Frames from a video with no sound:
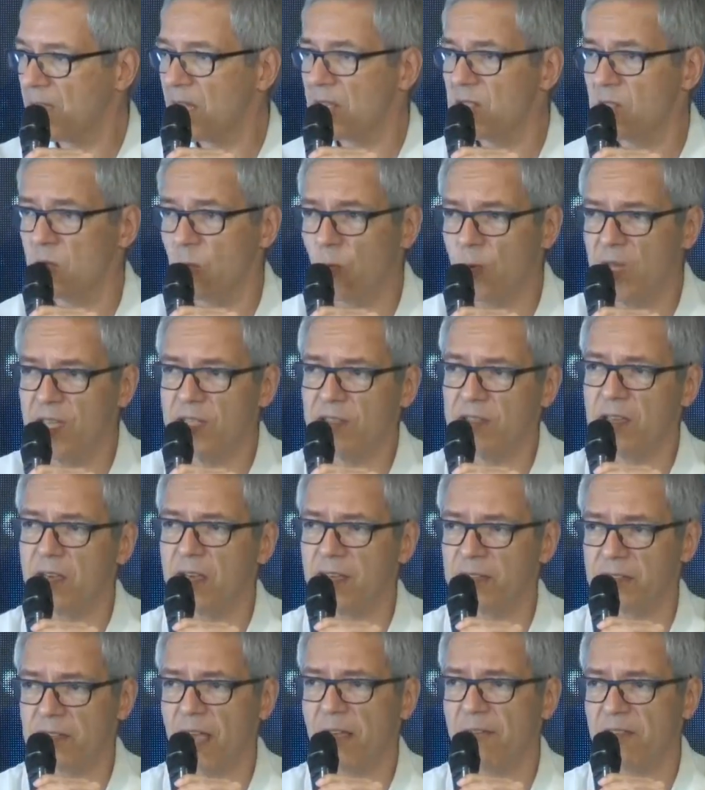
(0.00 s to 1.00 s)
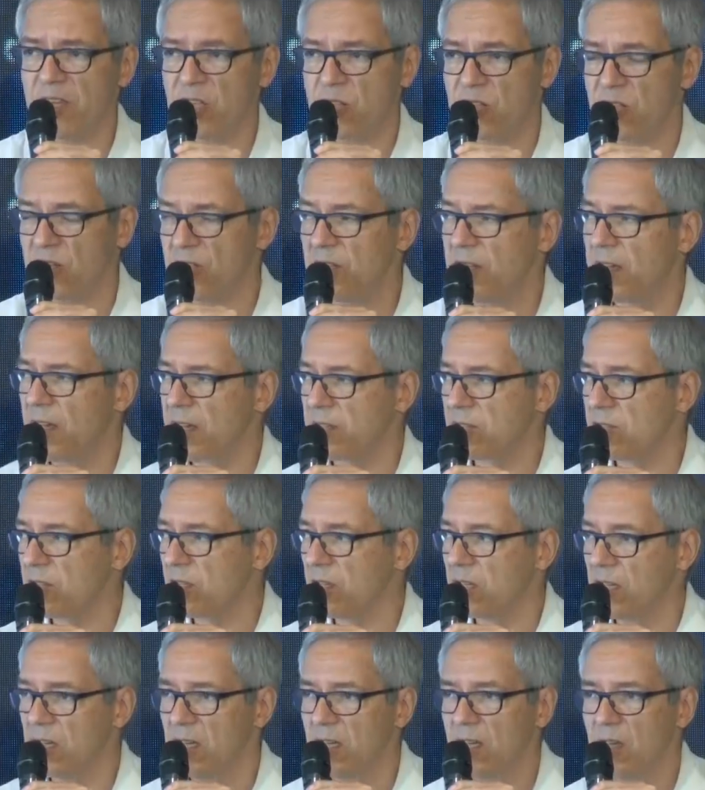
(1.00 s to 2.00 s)
So we at AVG
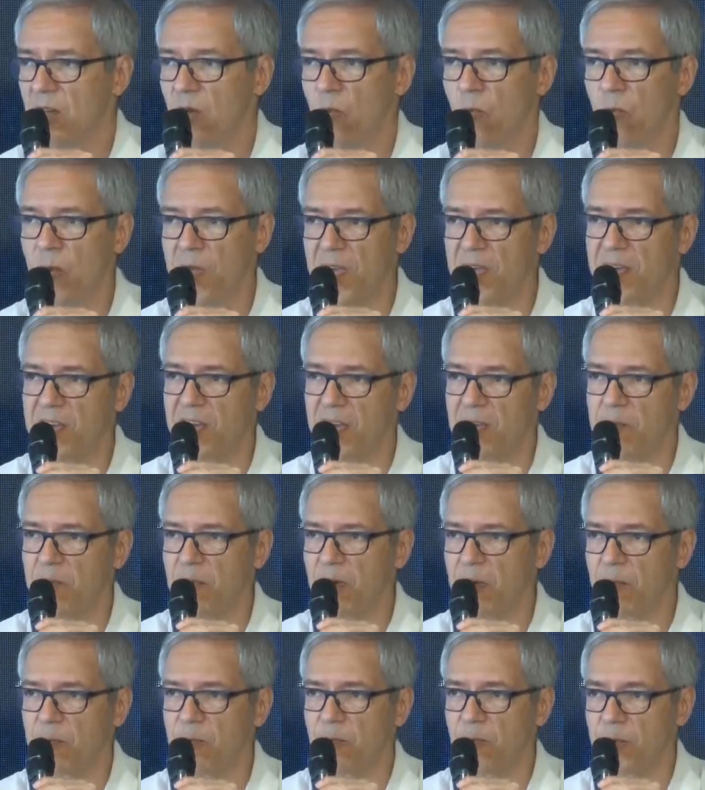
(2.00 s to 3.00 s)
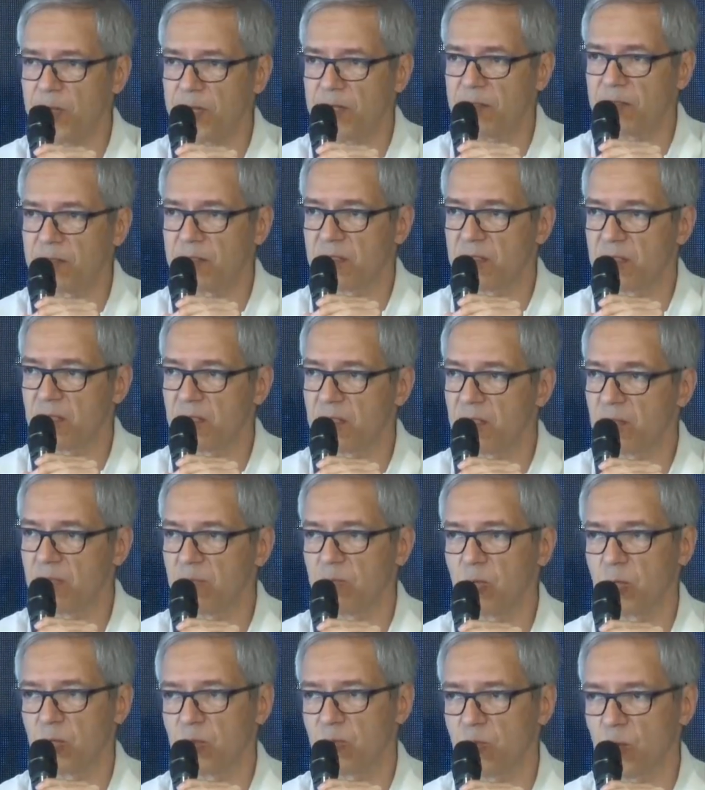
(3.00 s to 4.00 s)
actually, we came up with
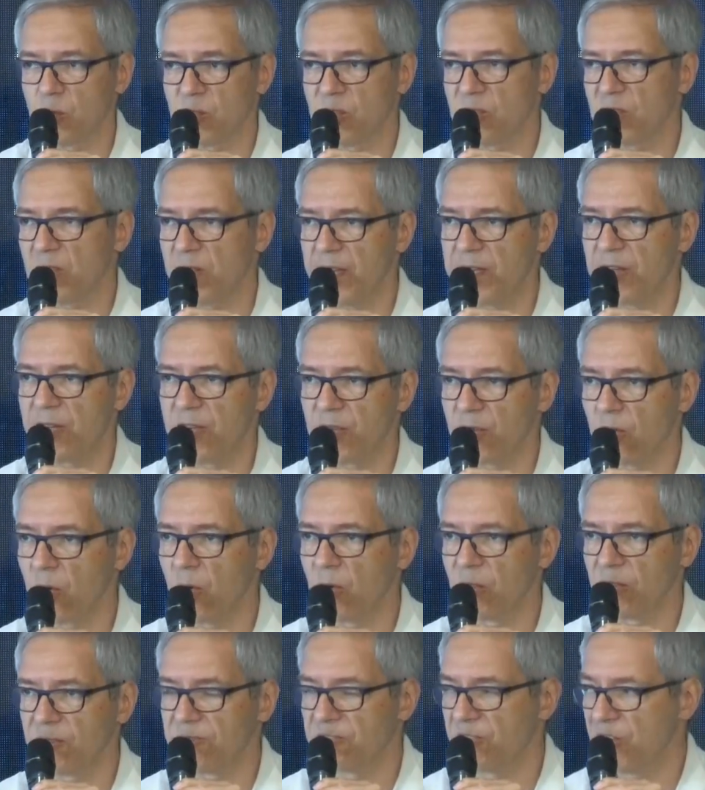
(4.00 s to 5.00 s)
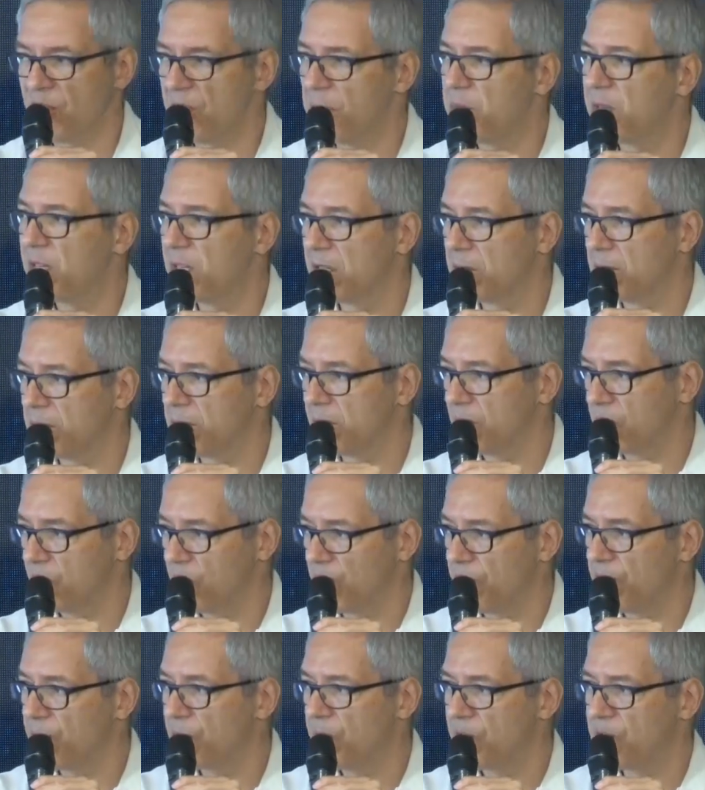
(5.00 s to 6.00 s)
what was later called freemium, but
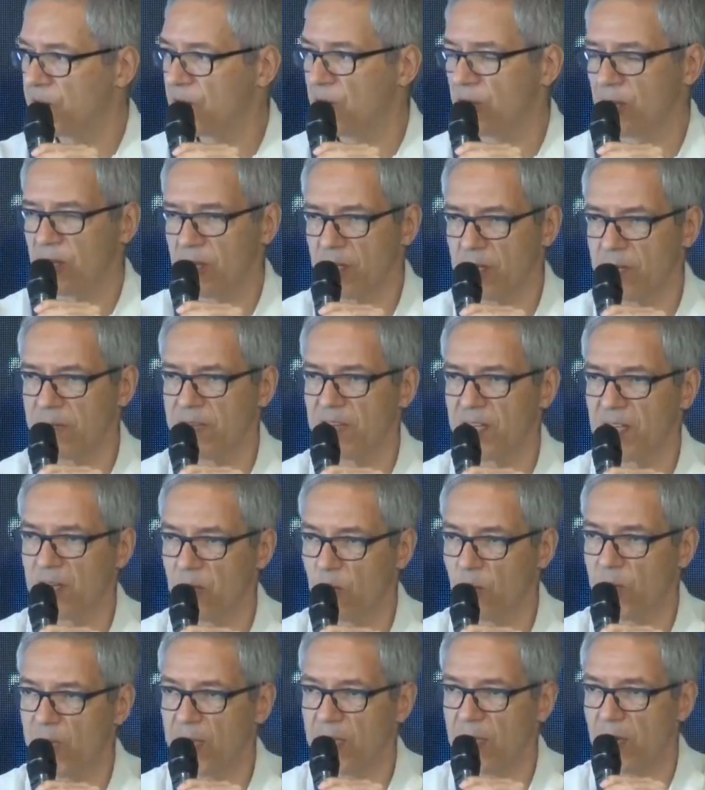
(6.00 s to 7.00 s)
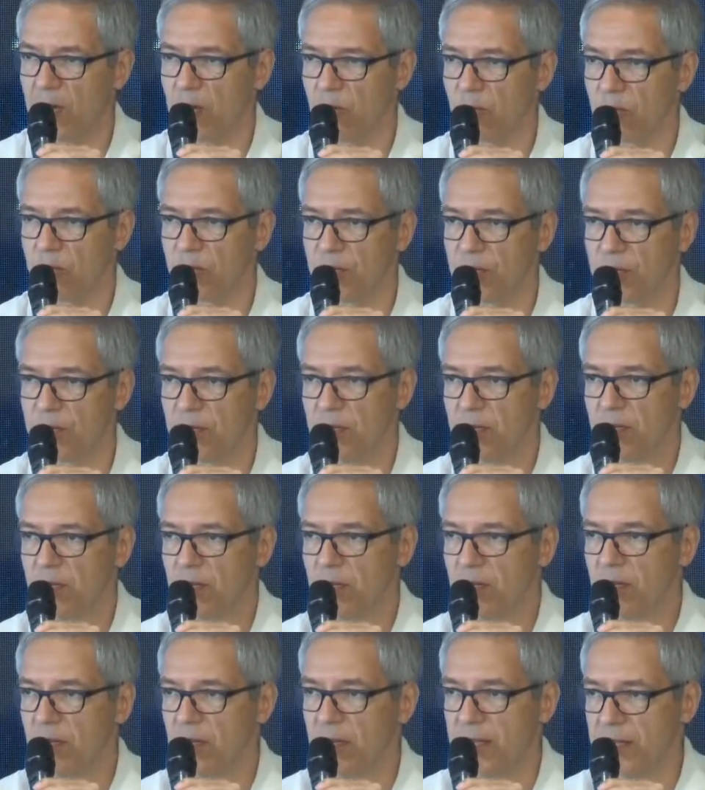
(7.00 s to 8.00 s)
we started giving away our
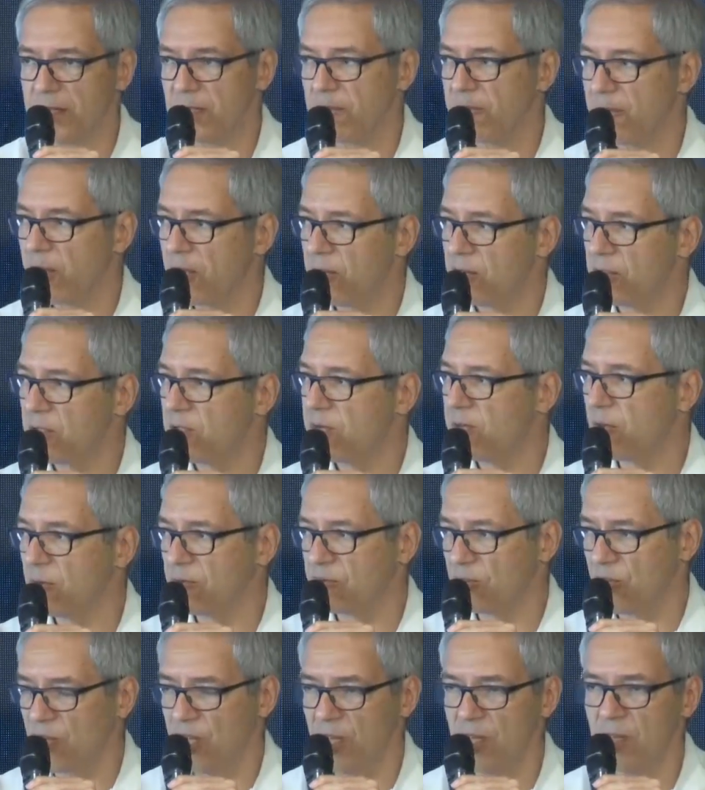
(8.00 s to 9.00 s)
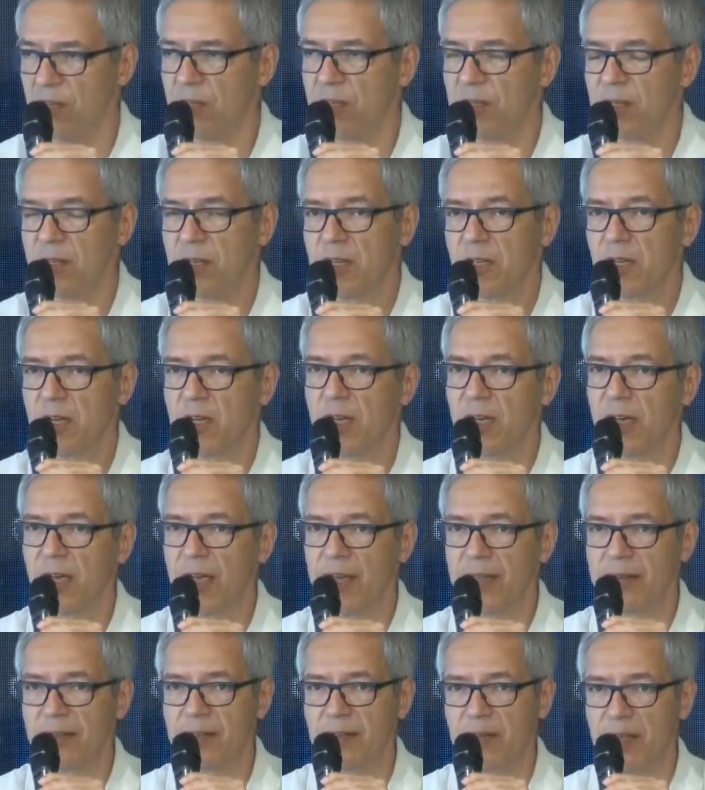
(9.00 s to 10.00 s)
antivirus for free.
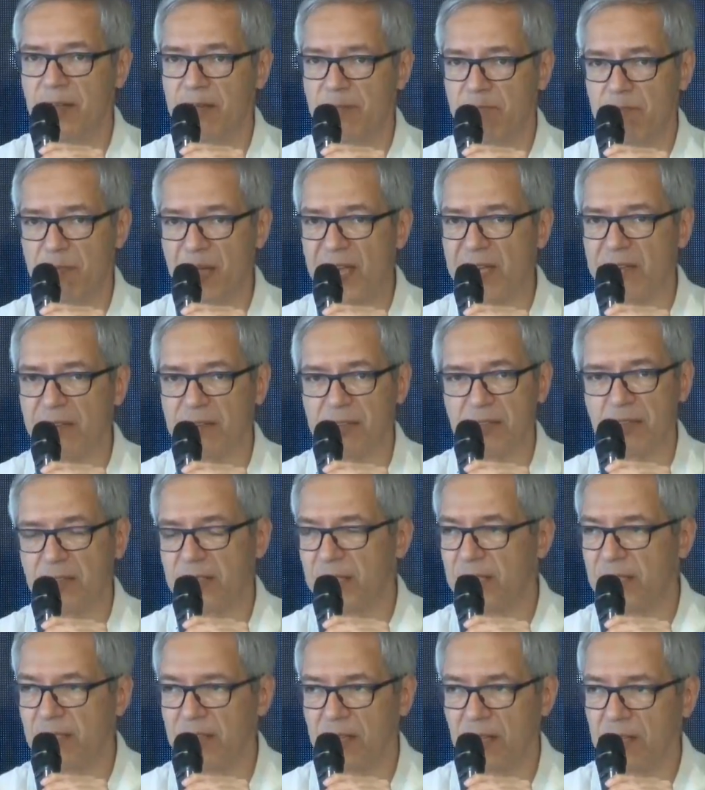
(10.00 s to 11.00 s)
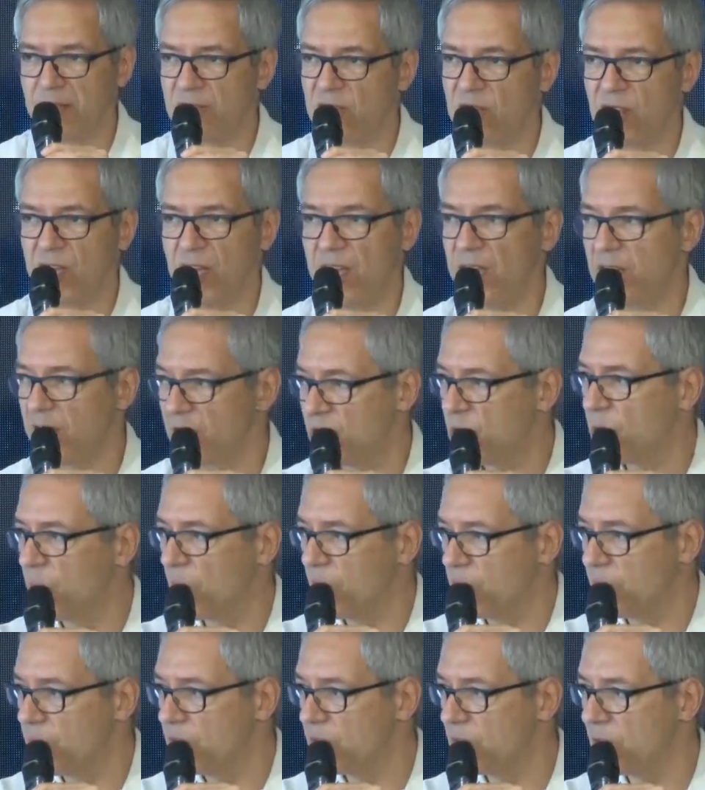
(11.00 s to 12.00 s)
And back in '98,
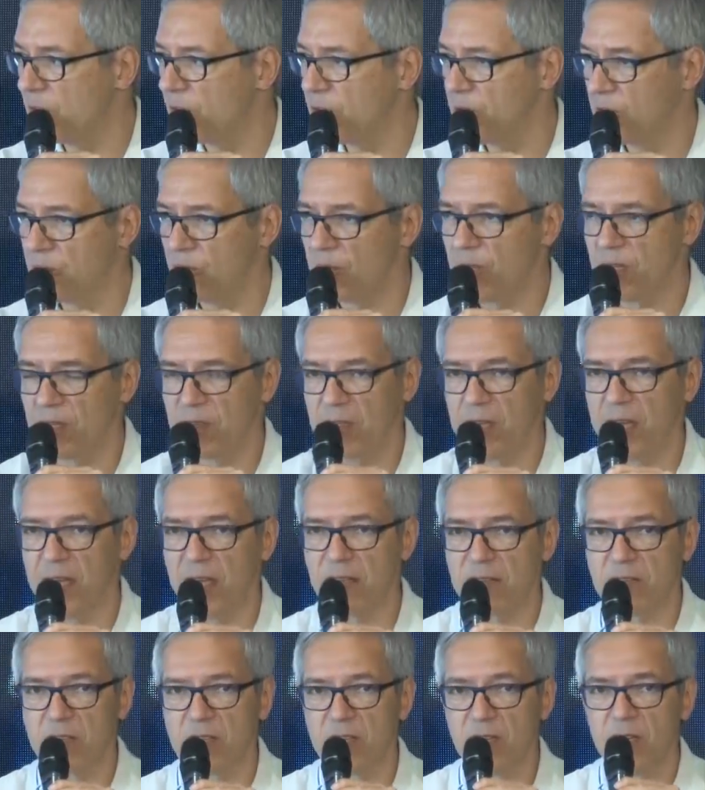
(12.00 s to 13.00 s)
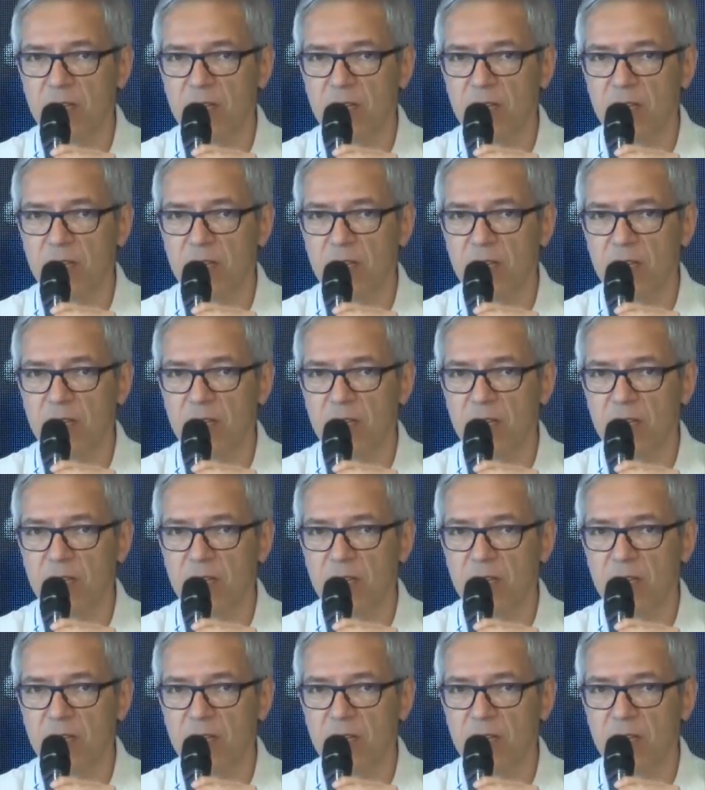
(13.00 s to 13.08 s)
when we started doing that,